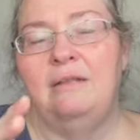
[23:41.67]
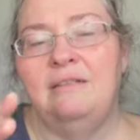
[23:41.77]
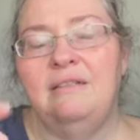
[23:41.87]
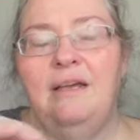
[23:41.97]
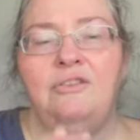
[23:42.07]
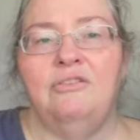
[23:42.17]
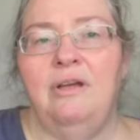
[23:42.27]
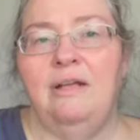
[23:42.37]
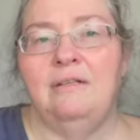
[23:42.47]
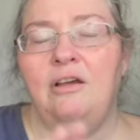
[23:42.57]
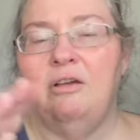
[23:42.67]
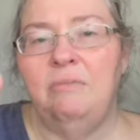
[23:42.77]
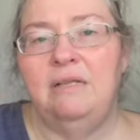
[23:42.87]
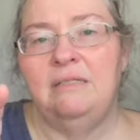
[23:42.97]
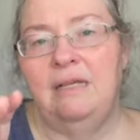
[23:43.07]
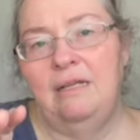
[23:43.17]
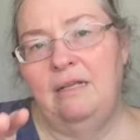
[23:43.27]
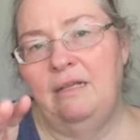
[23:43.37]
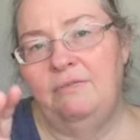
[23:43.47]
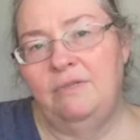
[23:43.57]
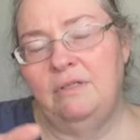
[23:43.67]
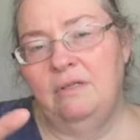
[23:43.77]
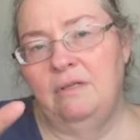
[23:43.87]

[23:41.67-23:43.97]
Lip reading: Sidetracked Home Executives